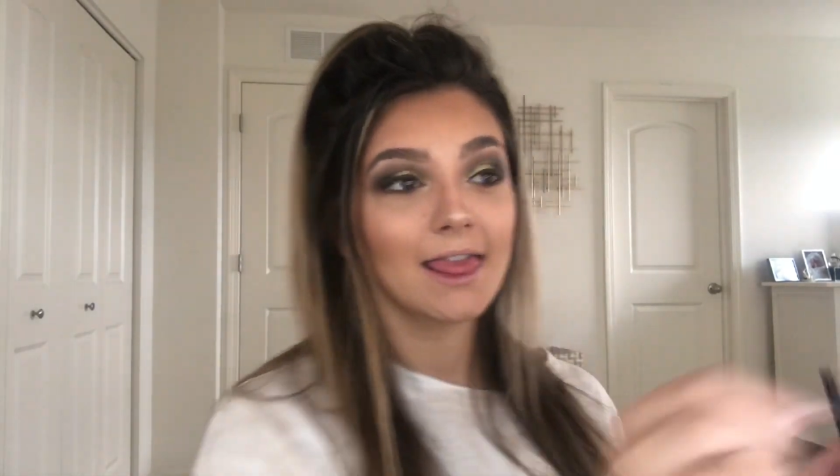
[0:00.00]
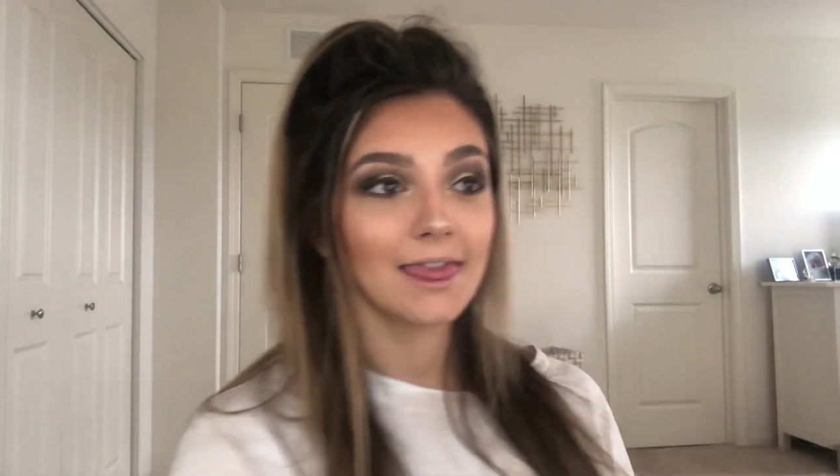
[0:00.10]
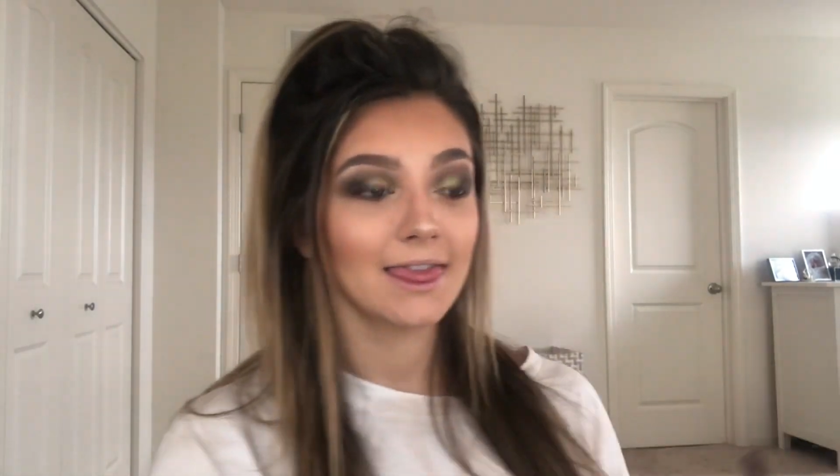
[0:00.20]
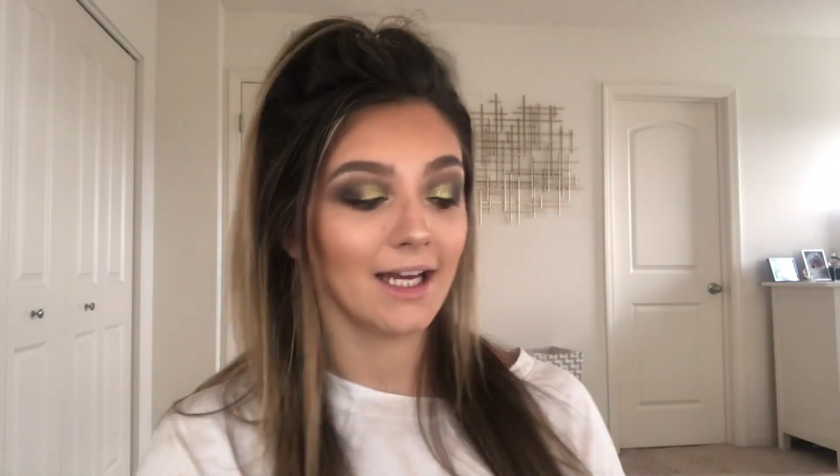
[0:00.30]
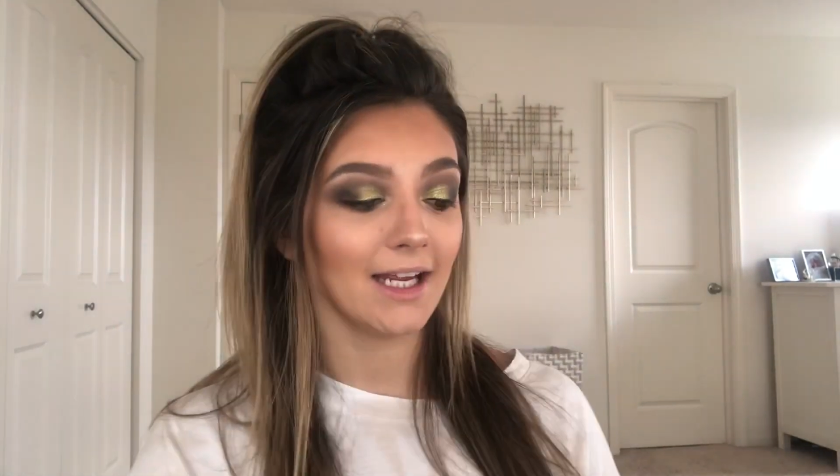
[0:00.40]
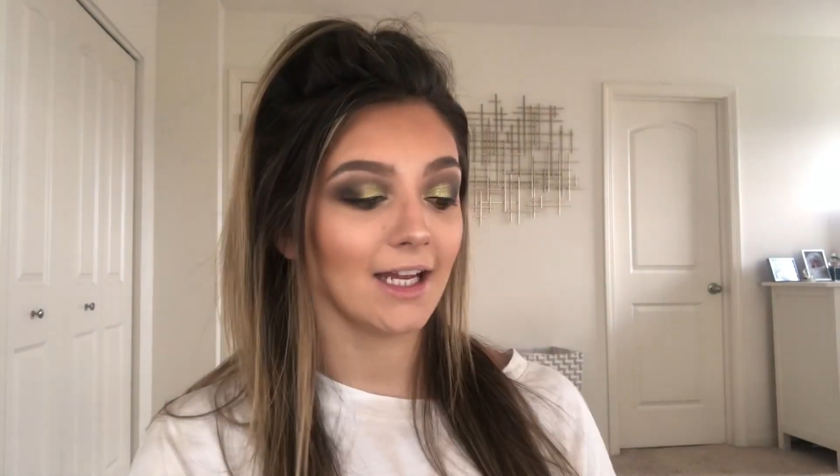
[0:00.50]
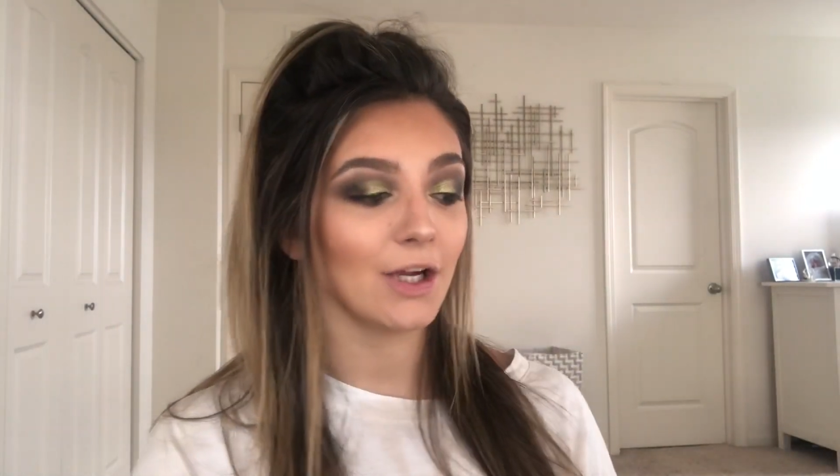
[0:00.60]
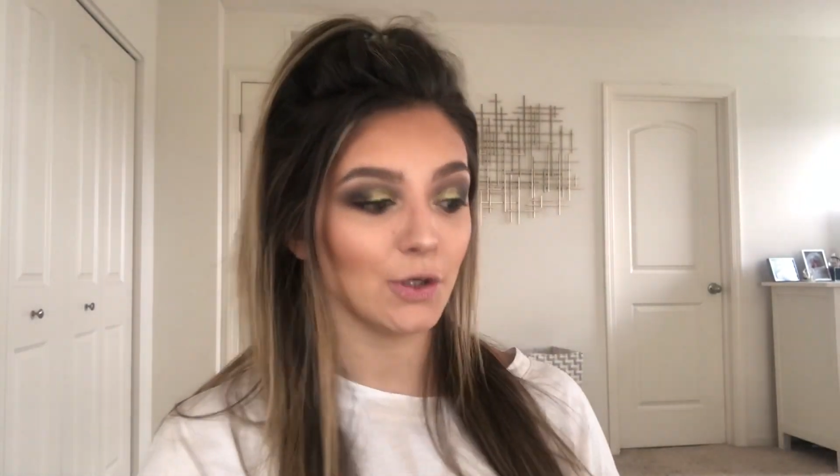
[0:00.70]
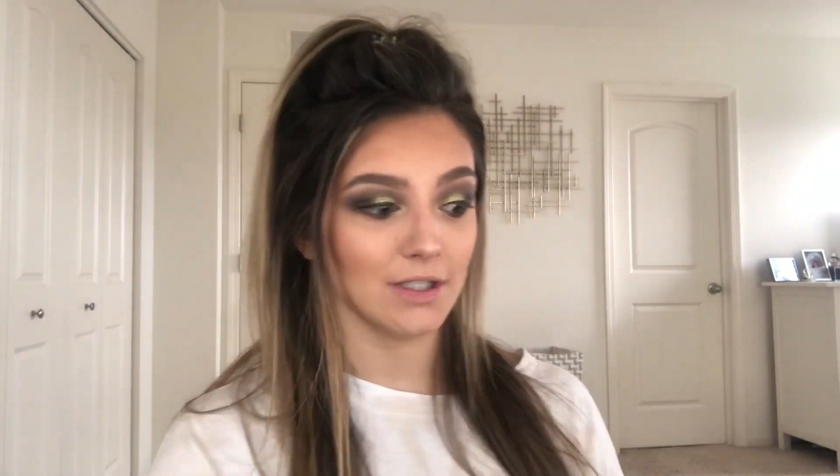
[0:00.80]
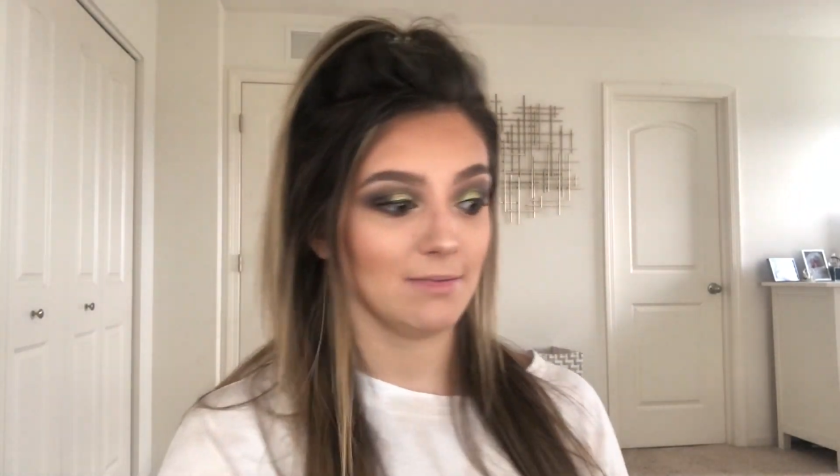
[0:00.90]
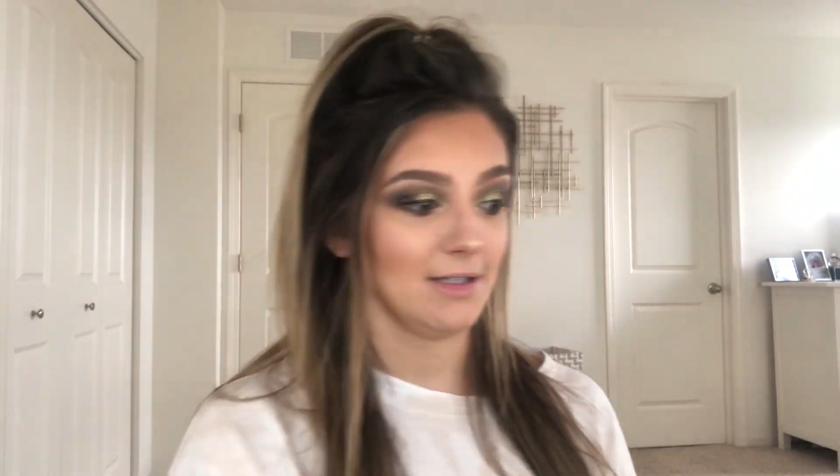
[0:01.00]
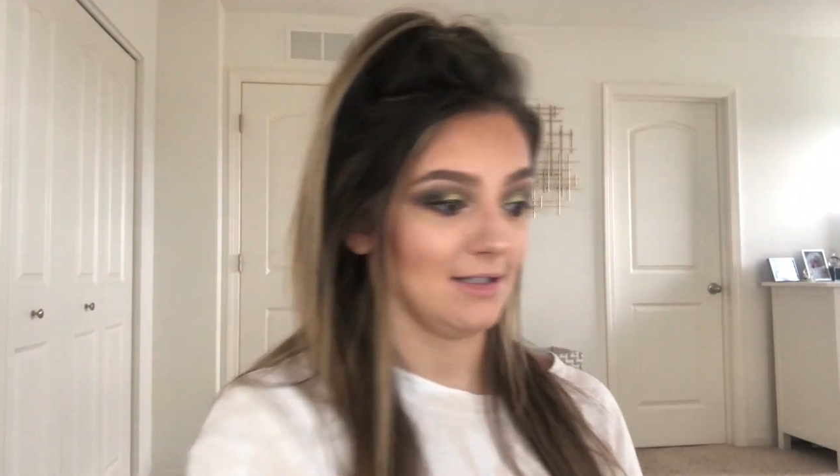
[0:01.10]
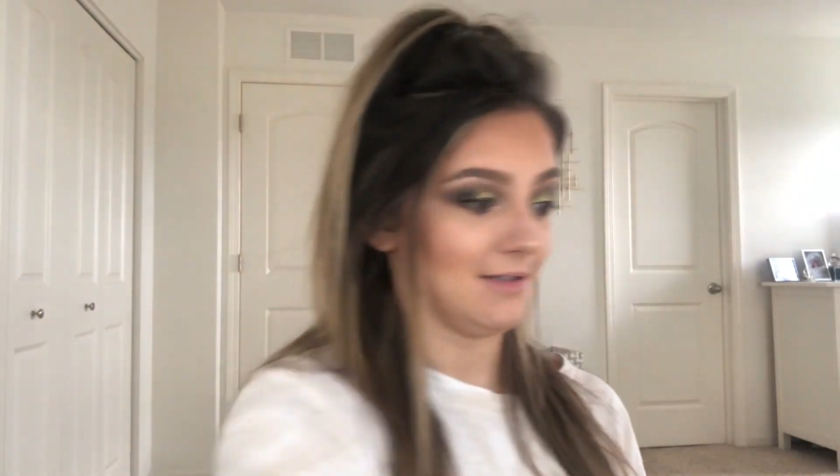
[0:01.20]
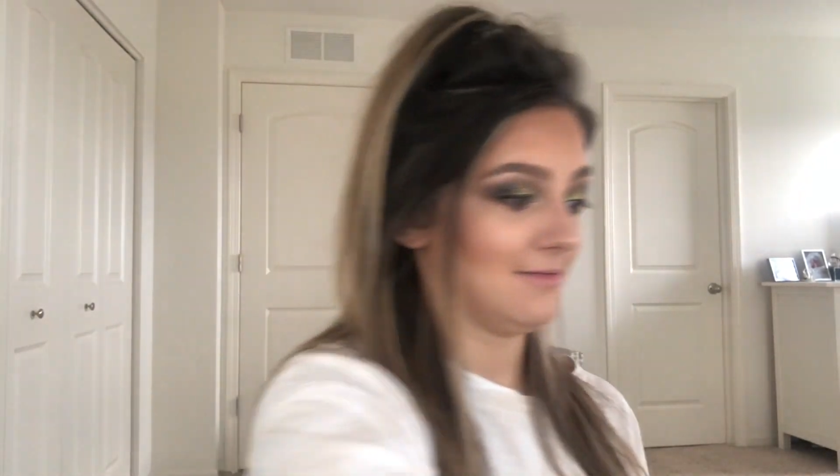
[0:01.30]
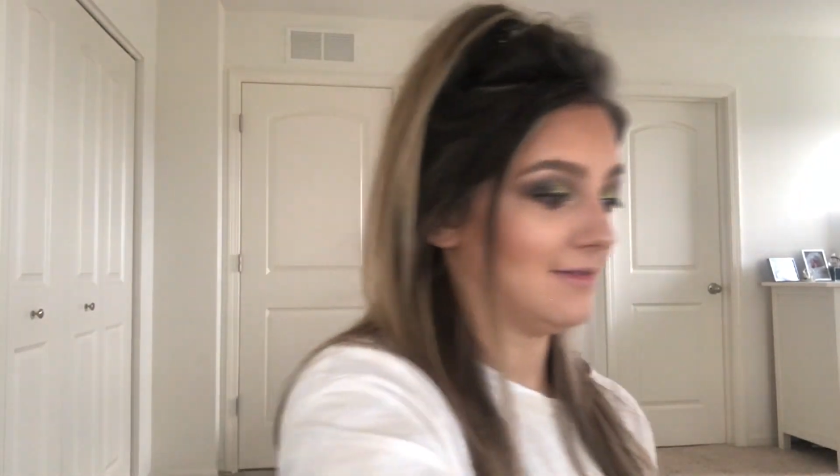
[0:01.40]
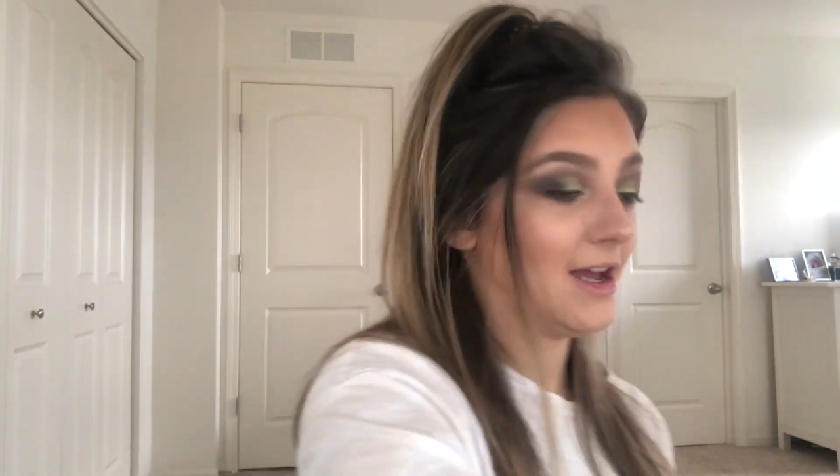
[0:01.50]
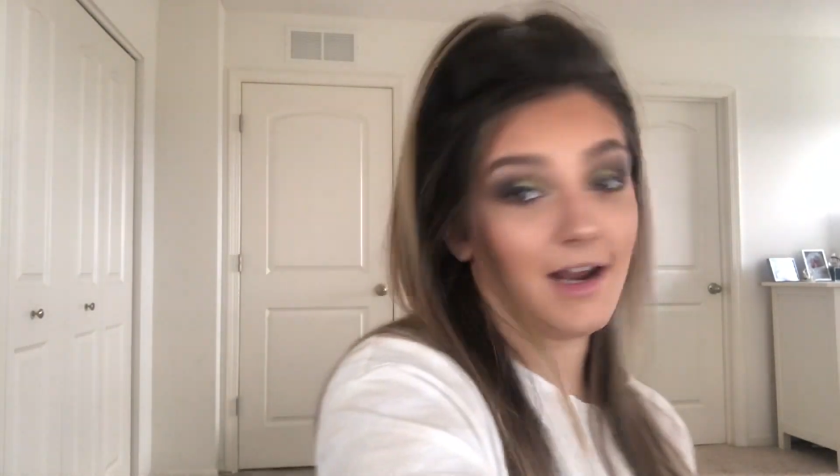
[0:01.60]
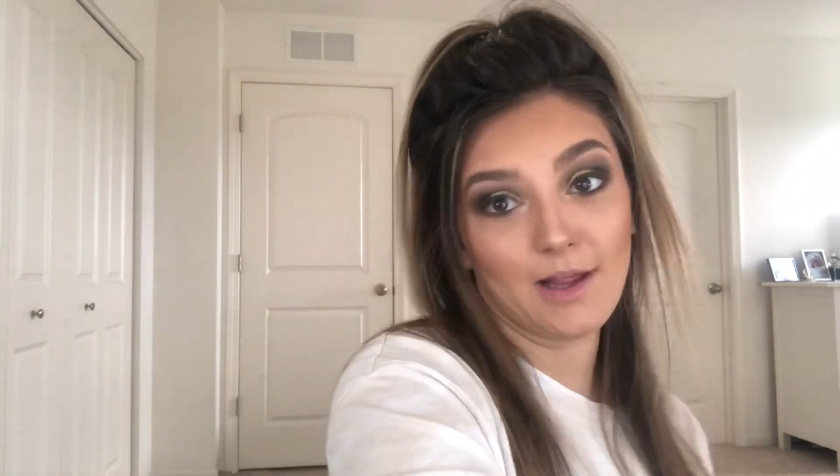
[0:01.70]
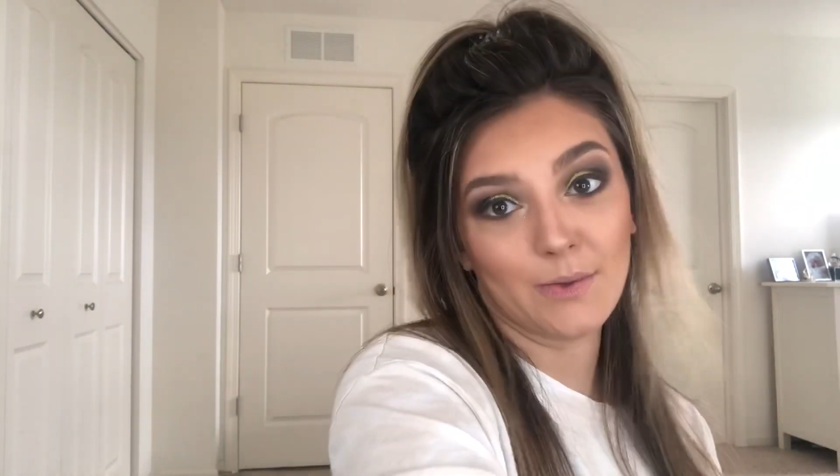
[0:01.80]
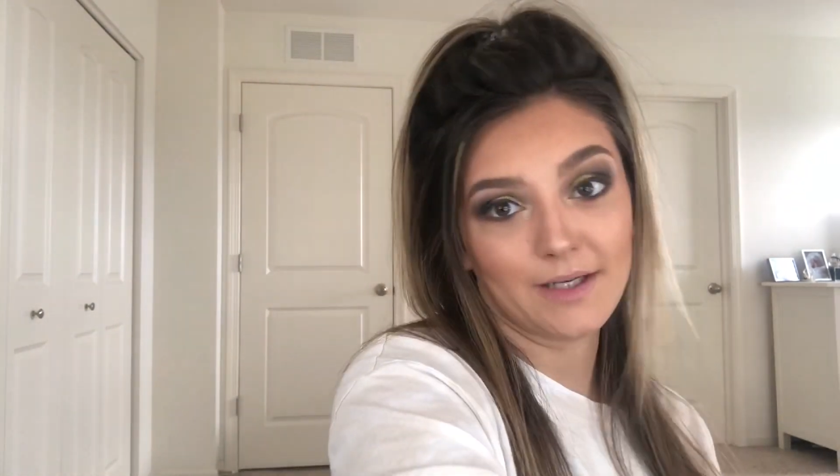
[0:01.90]
like Christmas on
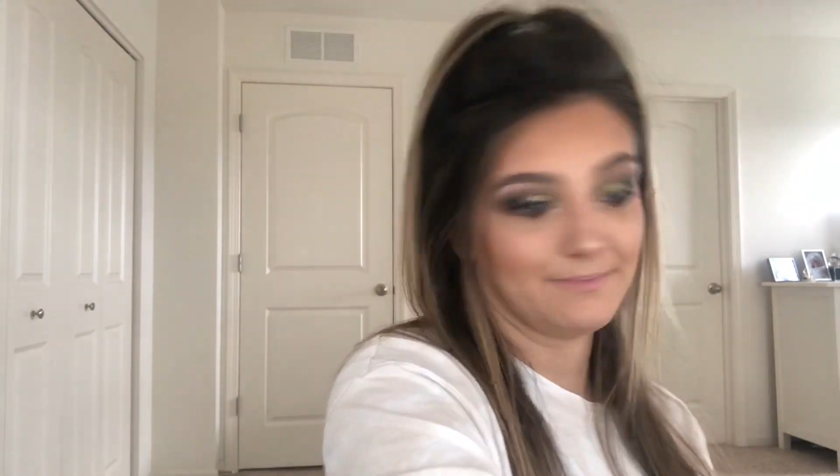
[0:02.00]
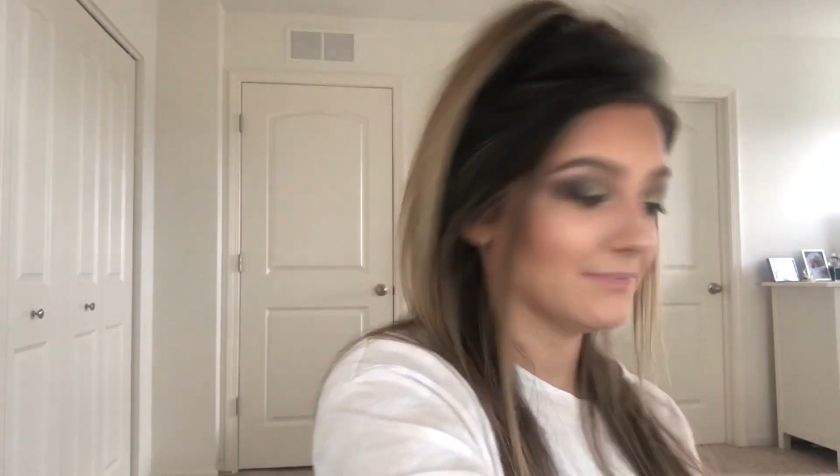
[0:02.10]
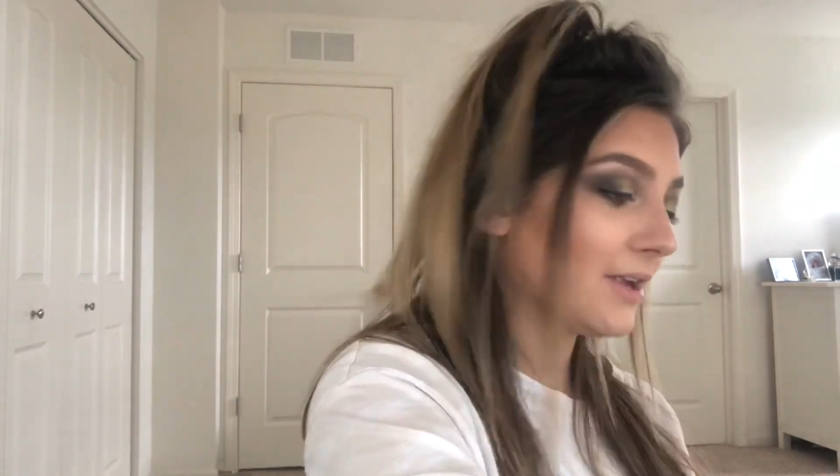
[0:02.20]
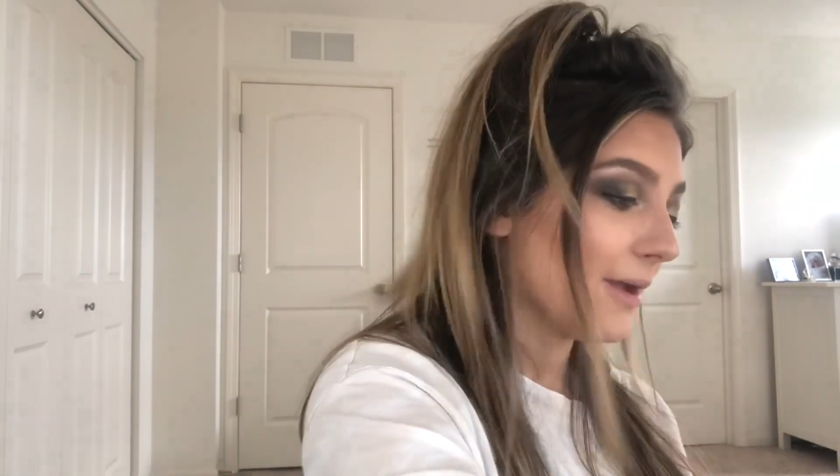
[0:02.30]
Halloween. Okay,